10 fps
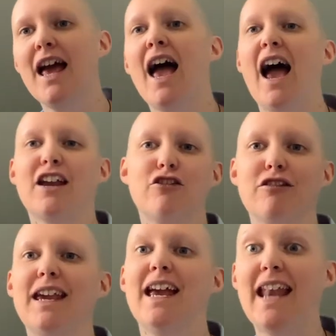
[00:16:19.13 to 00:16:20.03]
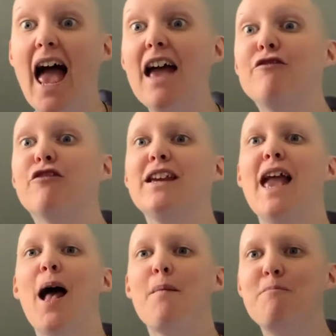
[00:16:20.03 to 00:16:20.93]
and create an every
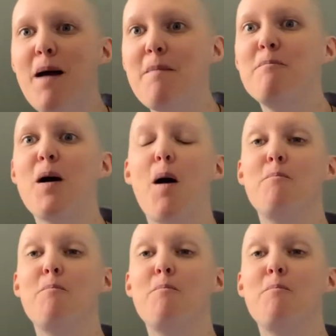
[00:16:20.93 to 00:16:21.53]
member